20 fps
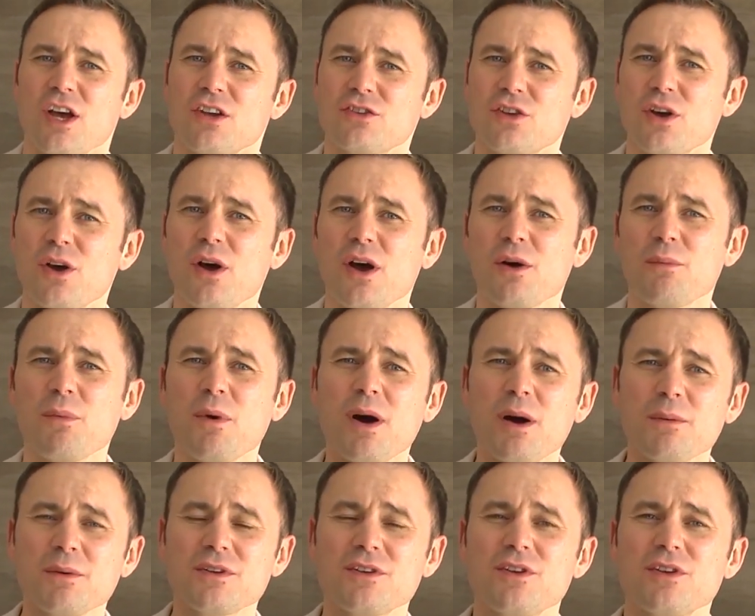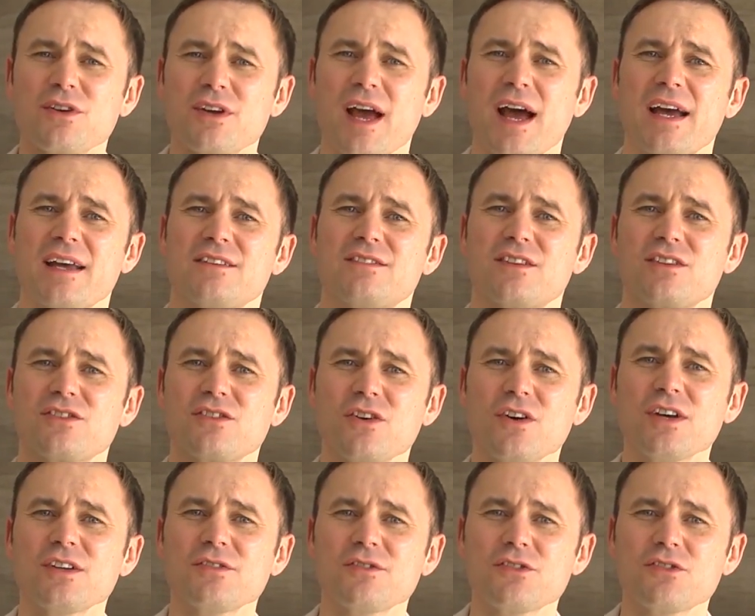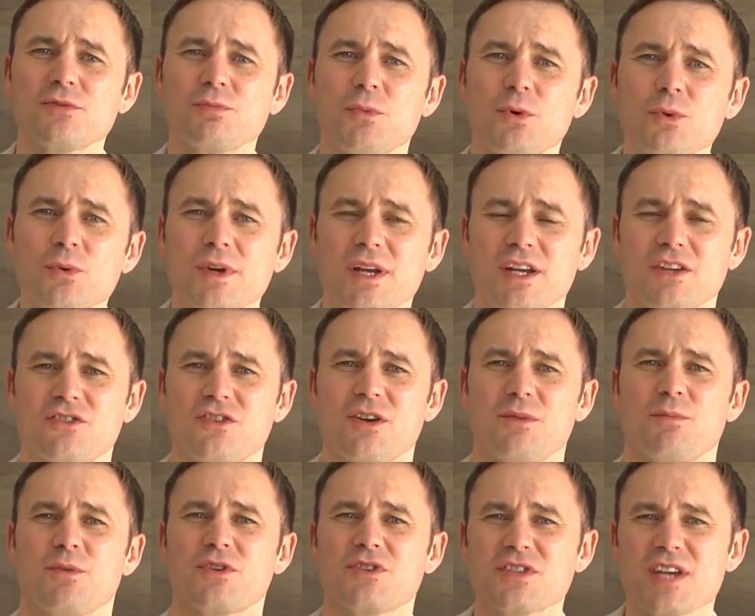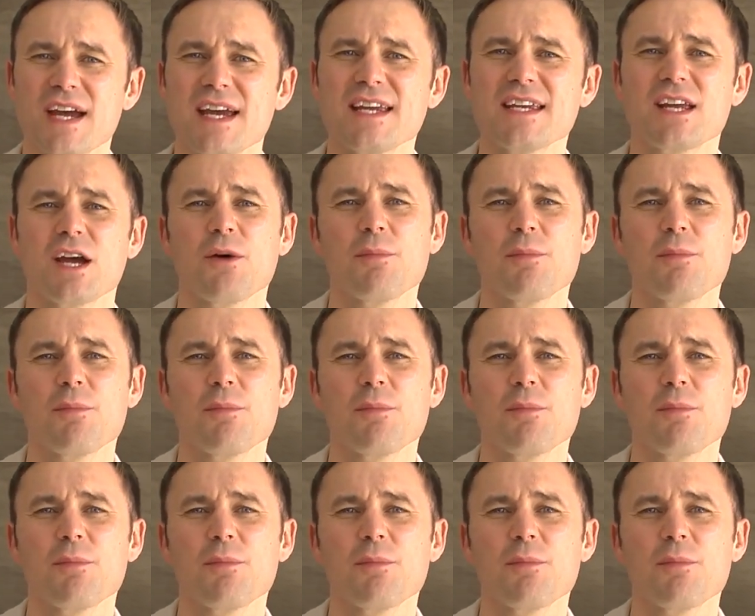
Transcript: So what I would look at is the size of a small kitchen would take